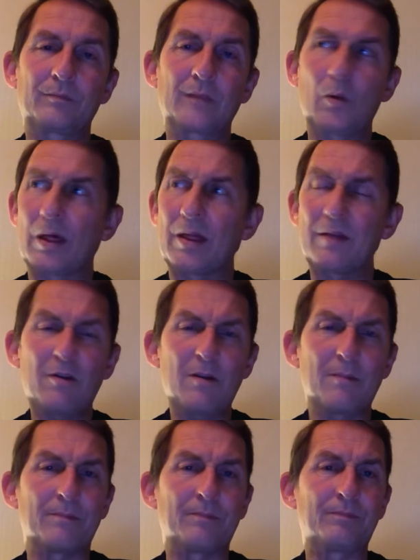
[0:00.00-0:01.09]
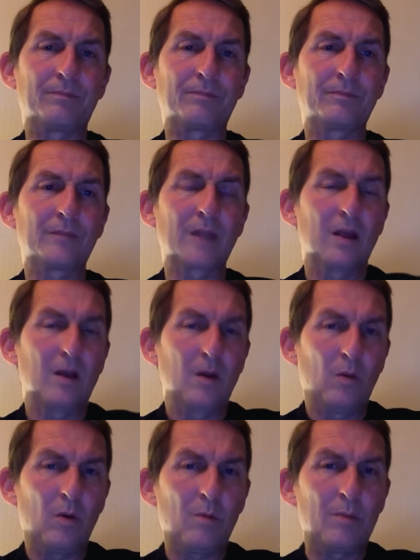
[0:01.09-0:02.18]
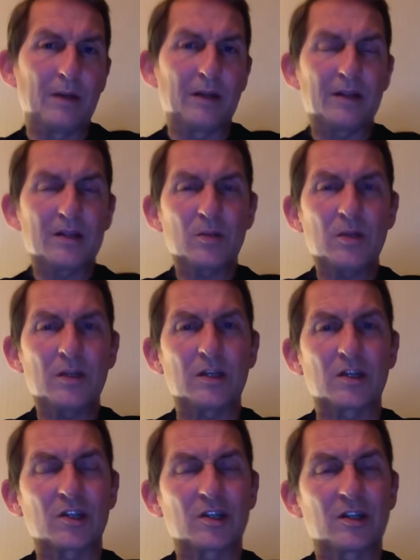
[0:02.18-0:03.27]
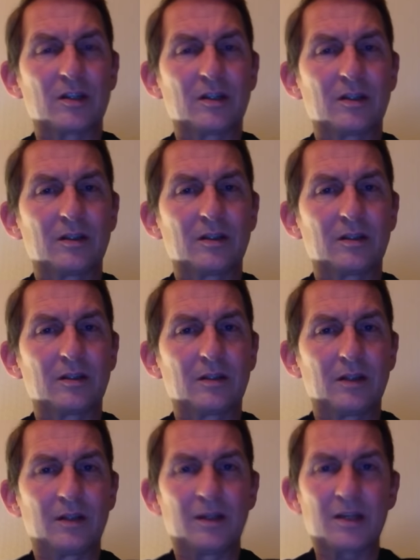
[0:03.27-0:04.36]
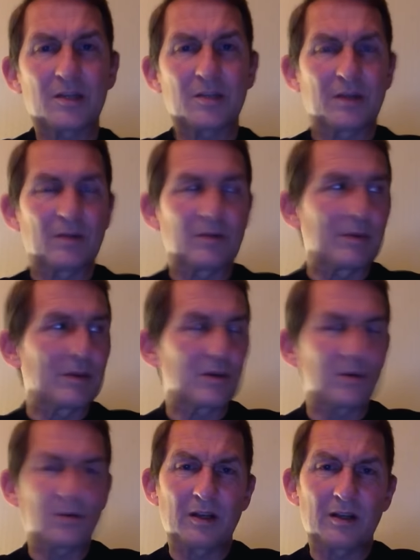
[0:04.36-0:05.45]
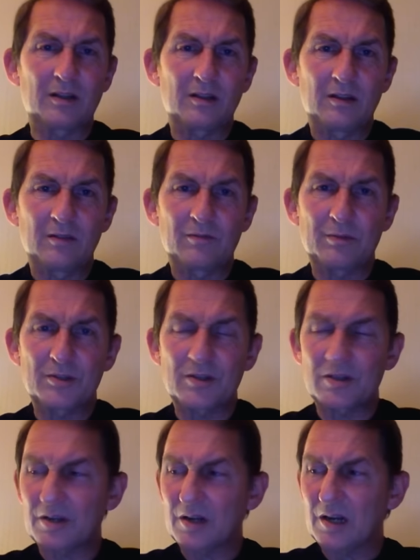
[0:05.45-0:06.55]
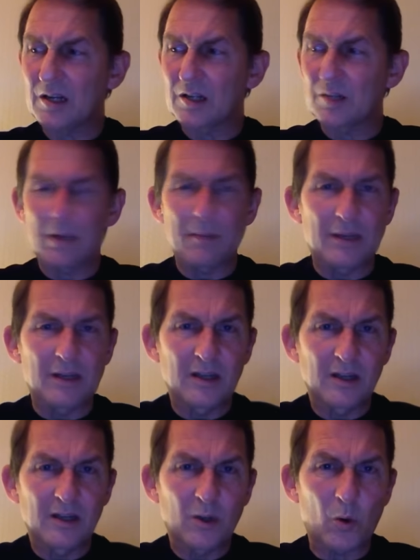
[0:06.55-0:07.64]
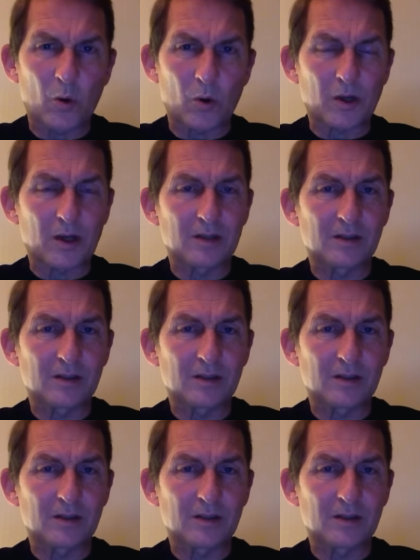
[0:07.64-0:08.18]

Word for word: Where are they from? One minute they're Swedish. Next minute we've been told they're from Southern Ireland, maybe Cork.